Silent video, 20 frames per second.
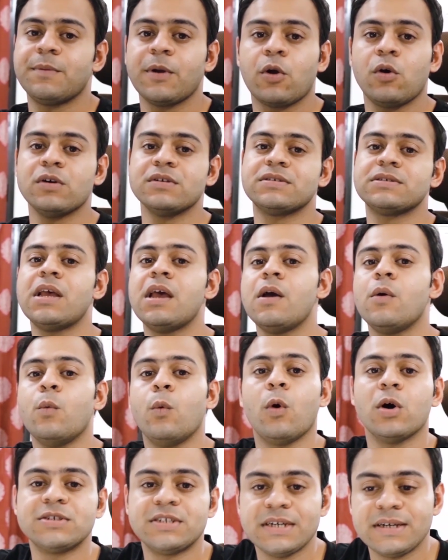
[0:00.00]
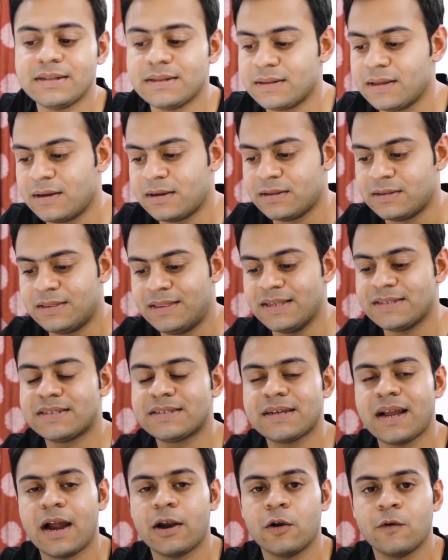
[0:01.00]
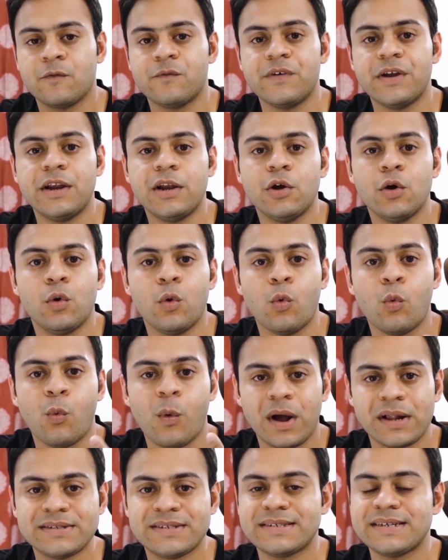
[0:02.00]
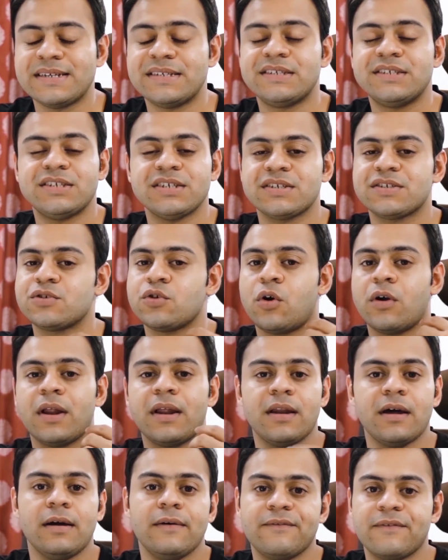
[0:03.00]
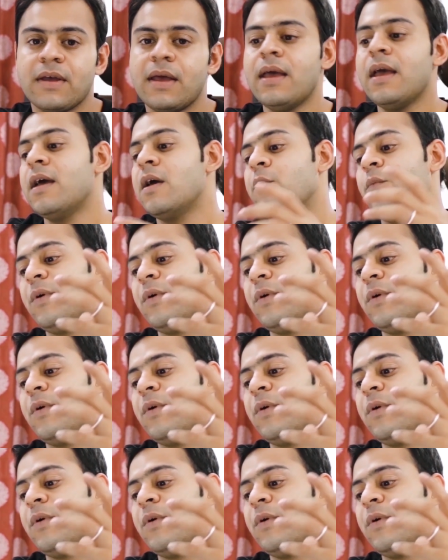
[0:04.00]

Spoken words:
because watching this kind of video once is just not enough.